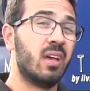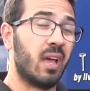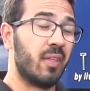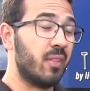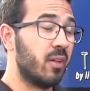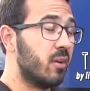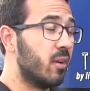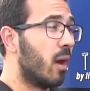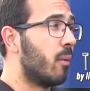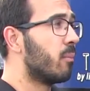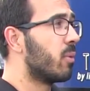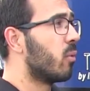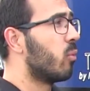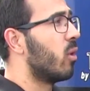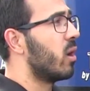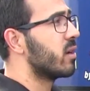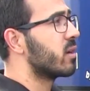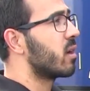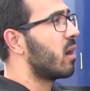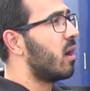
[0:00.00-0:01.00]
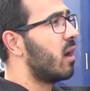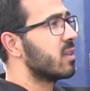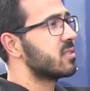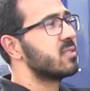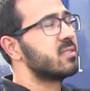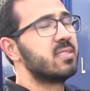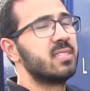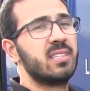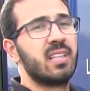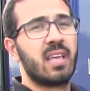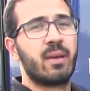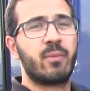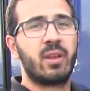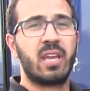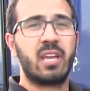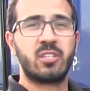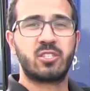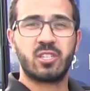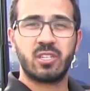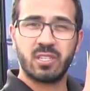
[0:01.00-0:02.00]
And the number one cause of
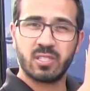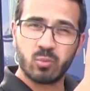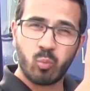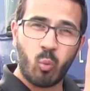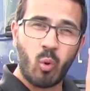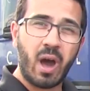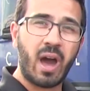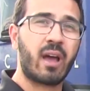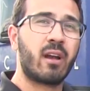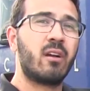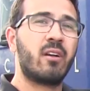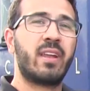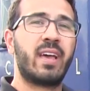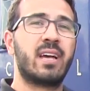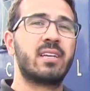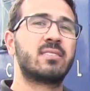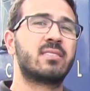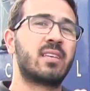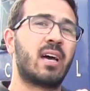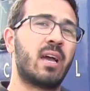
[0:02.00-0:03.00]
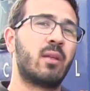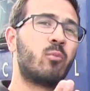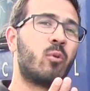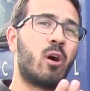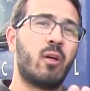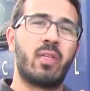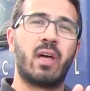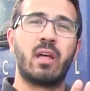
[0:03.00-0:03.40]
delamination is water in that sidewall.